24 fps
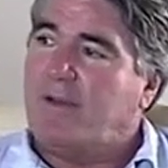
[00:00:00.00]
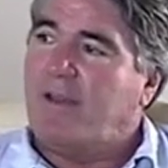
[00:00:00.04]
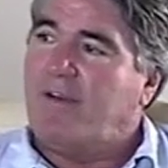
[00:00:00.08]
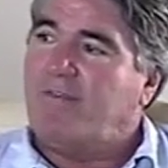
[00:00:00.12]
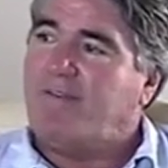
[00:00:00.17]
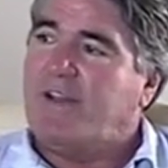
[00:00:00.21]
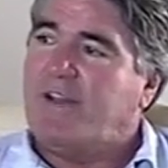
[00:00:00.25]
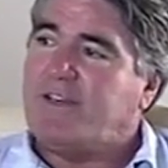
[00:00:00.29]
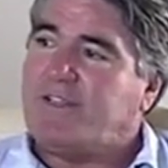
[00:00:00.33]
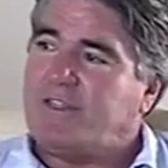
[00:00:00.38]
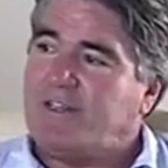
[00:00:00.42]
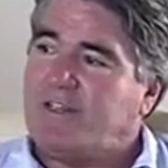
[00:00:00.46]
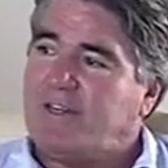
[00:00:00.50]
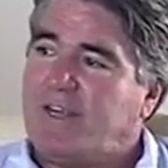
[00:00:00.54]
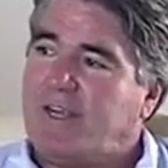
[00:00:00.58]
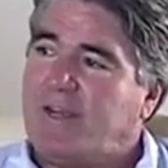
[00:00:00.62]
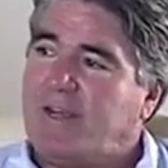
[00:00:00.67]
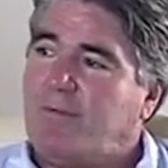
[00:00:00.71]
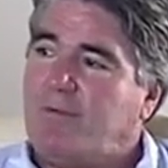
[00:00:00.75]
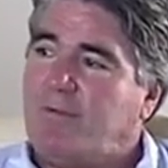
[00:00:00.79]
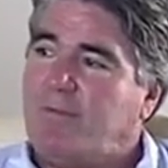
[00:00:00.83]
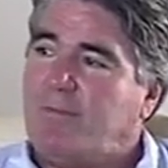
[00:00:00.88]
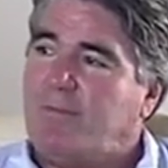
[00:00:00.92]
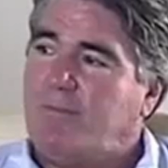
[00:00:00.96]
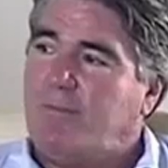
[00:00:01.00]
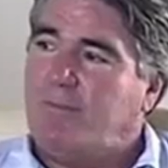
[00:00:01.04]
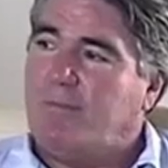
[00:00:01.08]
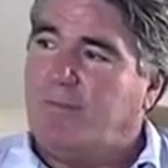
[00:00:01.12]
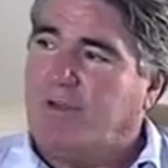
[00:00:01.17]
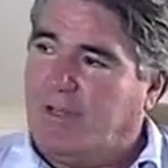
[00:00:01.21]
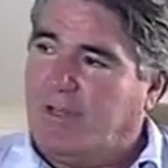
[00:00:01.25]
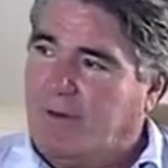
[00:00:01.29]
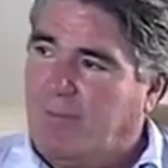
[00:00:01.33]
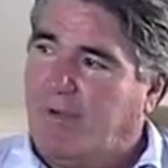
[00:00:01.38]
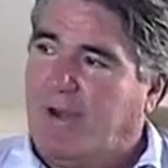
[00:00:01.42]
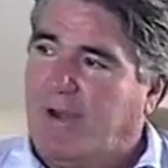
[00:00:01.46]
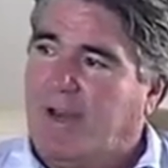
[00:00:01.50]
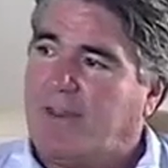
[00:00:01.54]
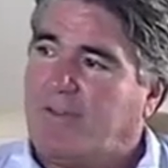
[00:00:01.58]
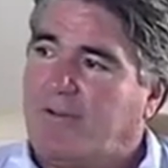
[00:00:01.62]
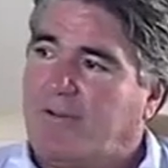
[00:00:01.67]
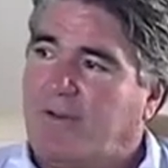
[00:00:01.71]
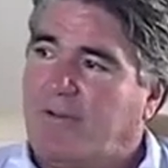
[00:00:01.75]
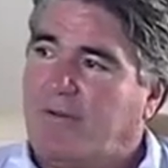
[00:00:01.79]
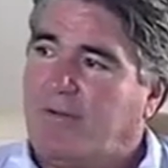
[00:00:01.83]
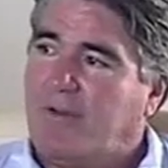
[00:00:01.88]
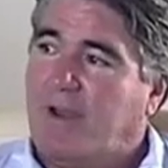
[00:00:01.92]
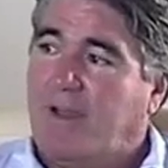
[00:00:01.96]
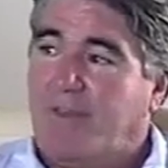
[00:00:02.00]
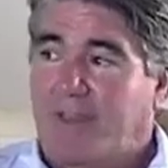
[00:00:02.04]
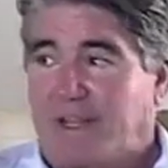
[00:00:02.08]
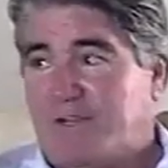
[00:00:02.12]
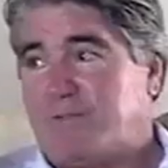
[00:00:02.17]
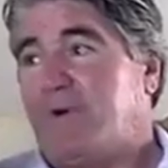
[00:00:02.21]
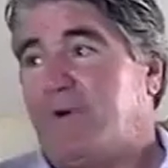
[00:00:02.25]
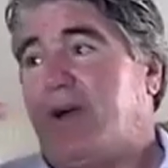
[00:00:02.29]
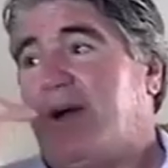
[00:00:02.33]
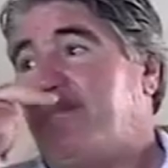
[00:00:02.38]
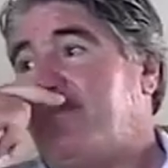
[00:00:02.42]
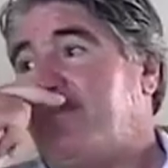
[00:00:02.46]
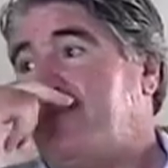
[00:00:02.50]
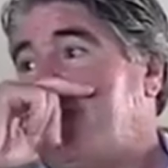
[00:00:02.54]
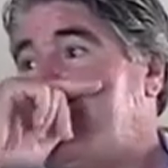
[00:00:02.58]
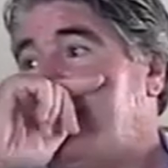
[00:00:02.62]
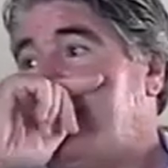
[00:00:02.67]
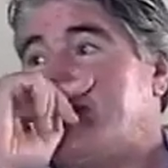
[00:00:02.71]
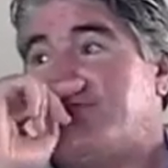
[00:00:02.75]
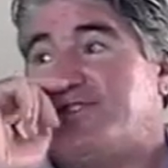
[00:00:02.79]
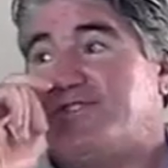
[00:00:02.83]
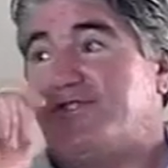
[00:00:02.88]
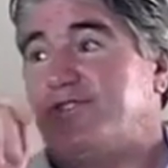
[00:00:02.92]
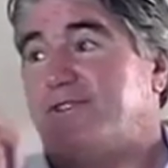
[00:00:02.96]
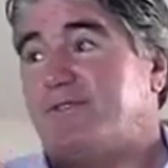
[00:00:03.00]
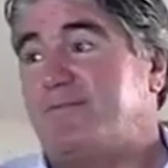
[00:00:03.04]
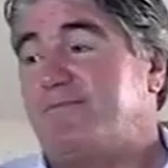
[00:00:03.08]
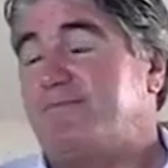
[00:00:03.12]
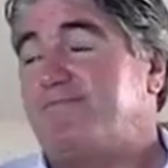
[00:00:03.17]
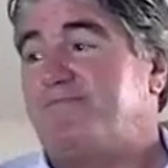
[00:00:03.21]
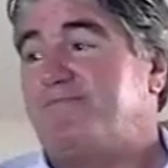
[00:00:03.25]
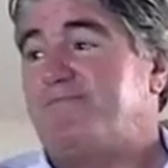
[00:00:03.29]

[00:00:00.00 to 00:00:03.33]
Eventually you'll break through. And that's what happened. That's true.